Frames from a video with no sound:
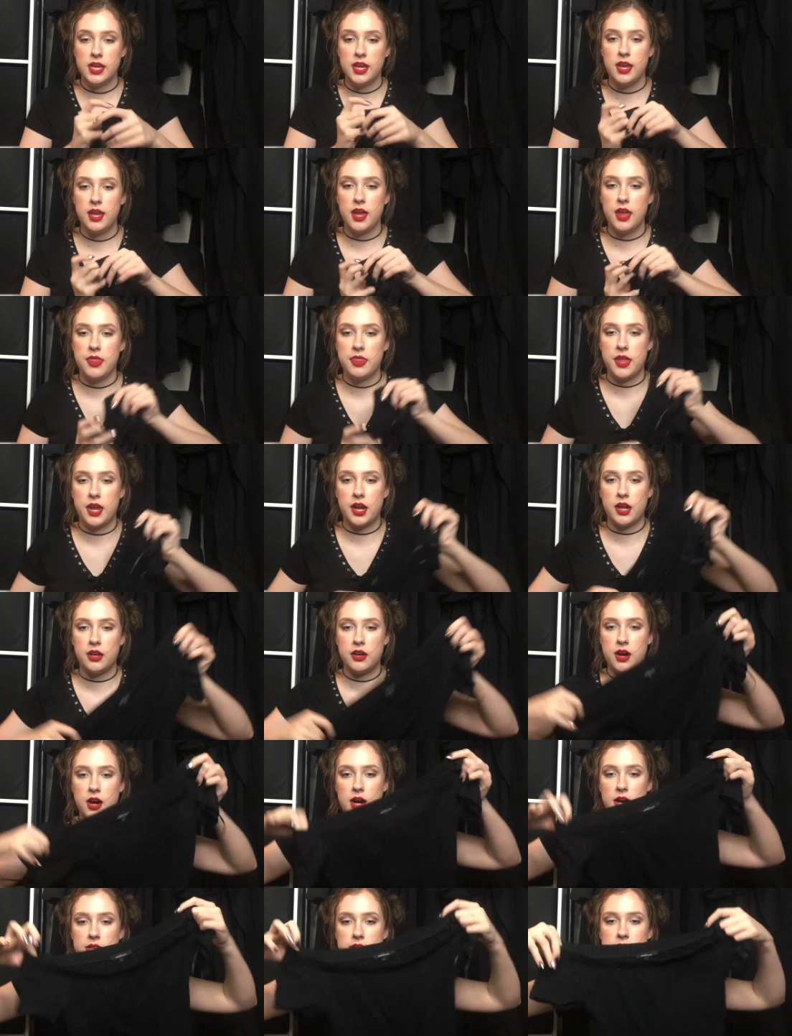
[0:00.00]
thing that I
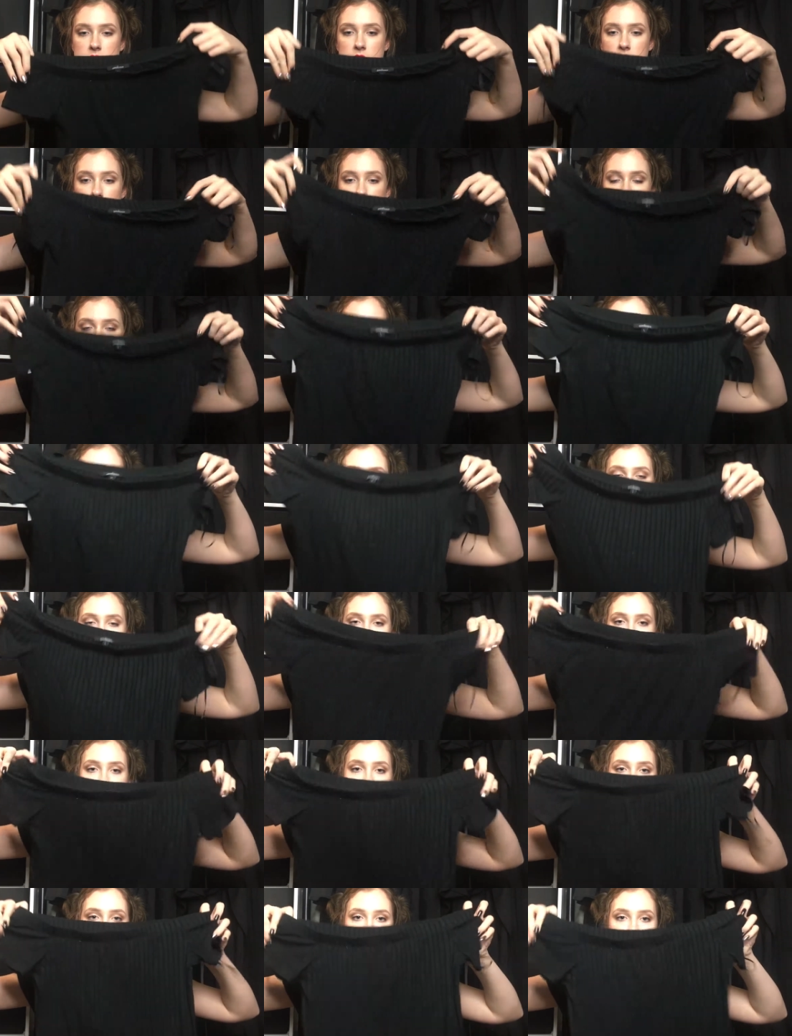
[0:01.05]
got
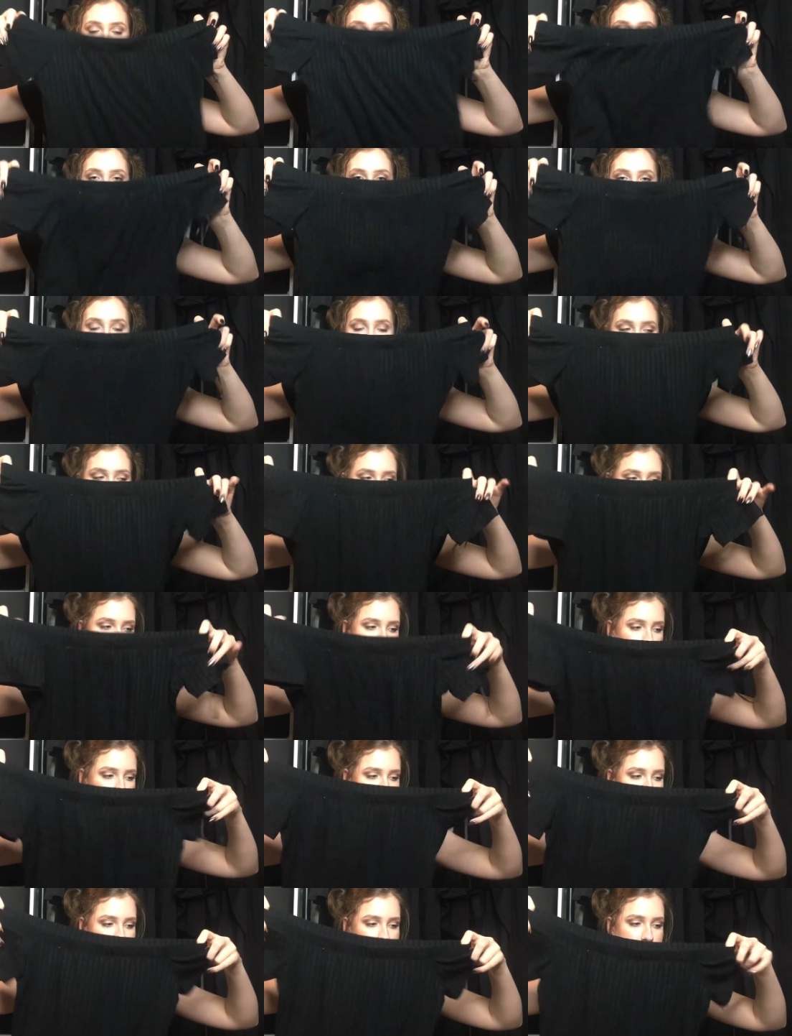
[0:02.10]
is this little
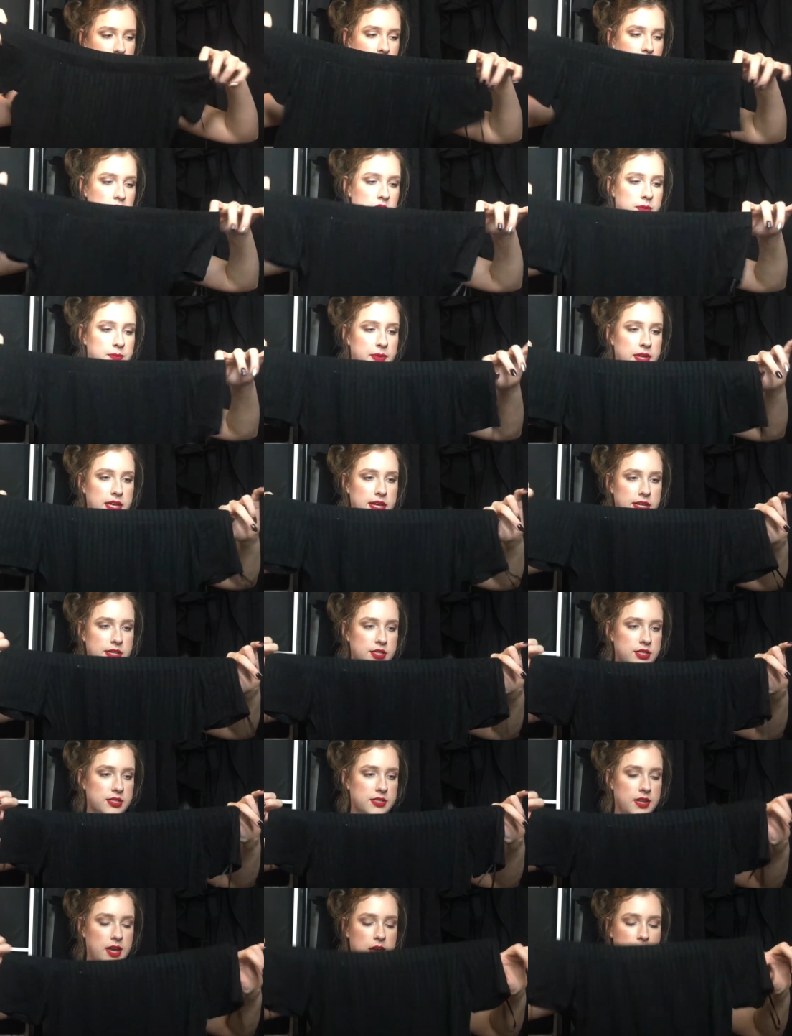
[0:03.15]
off-the-shoulder top. It's
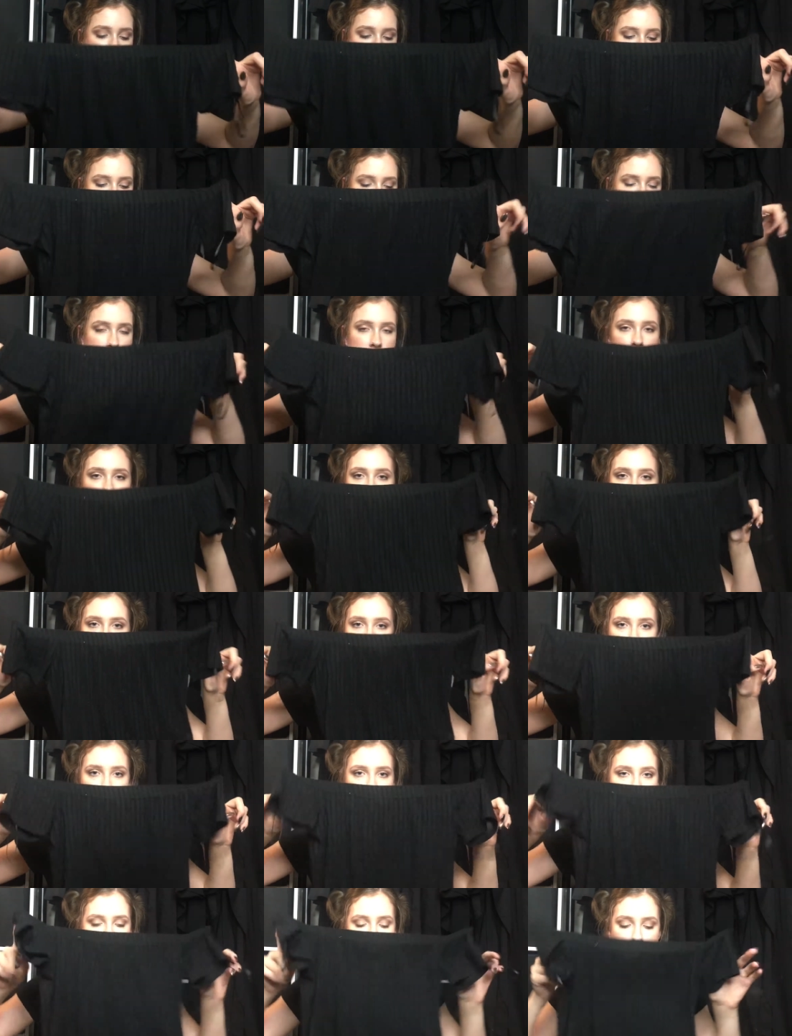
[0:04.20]
just a plain
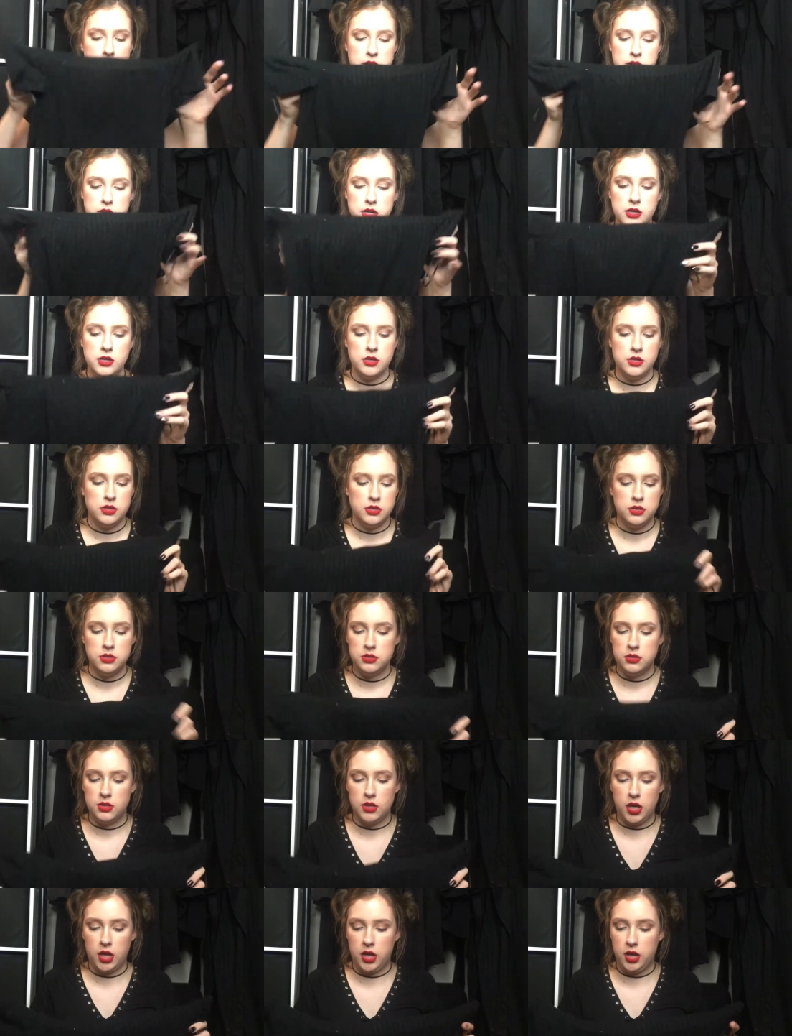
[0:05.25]
black
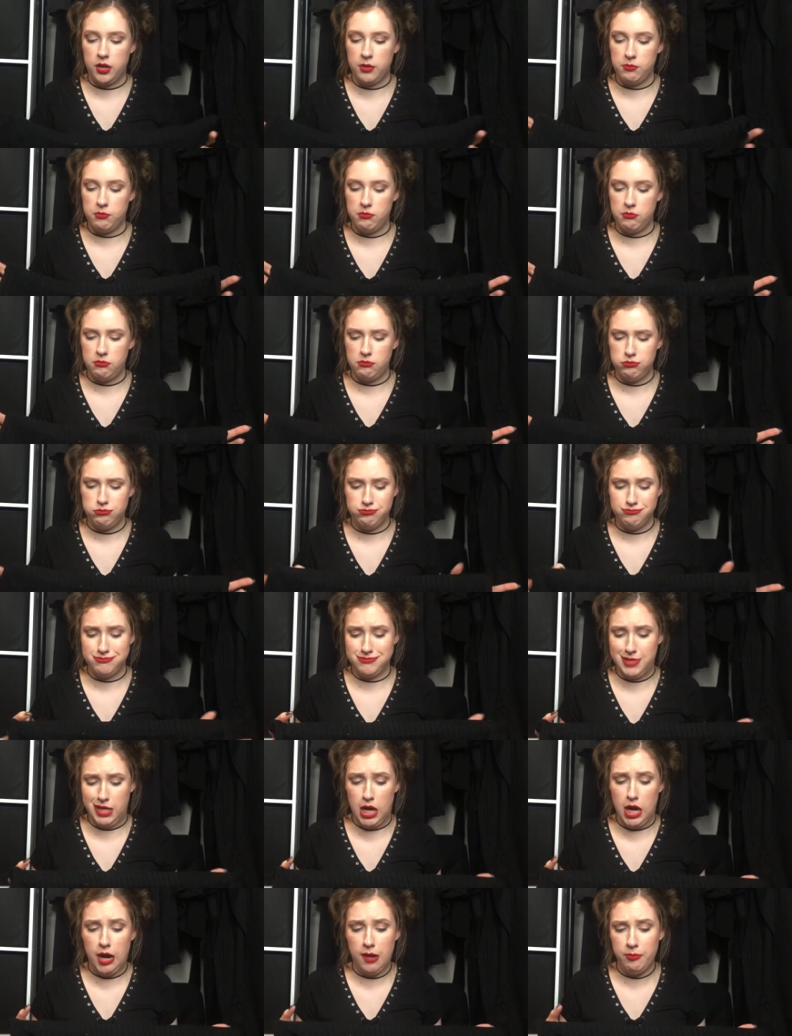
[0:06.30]
um,
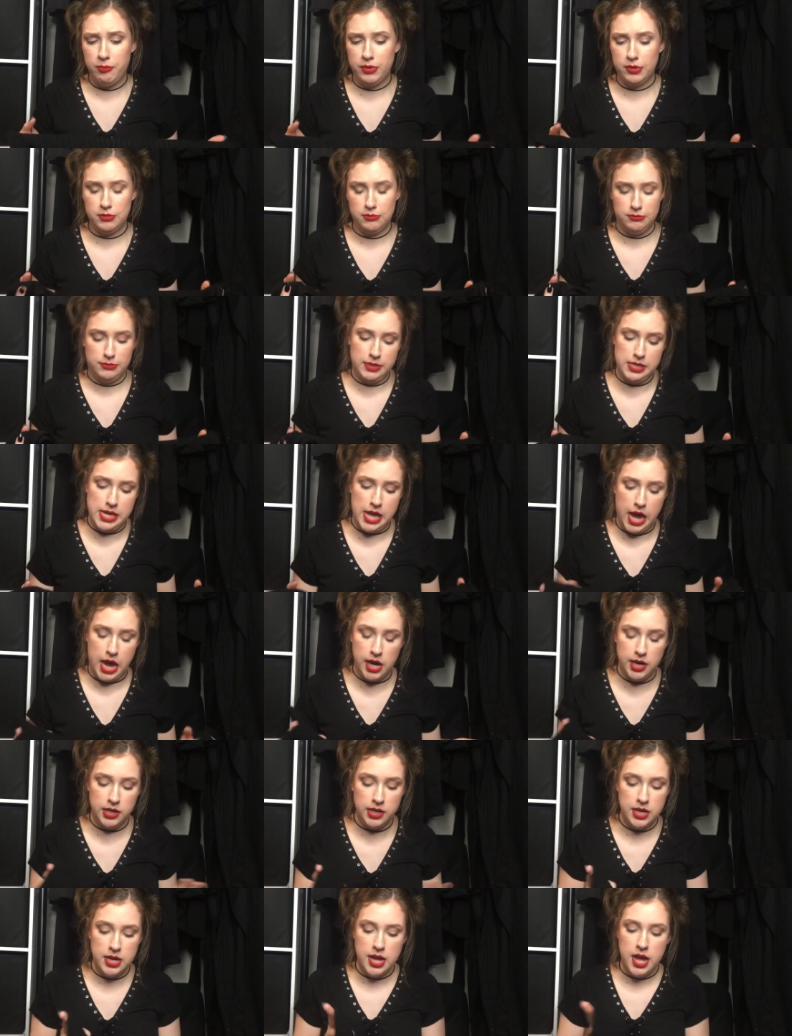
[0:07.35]
top, yeah.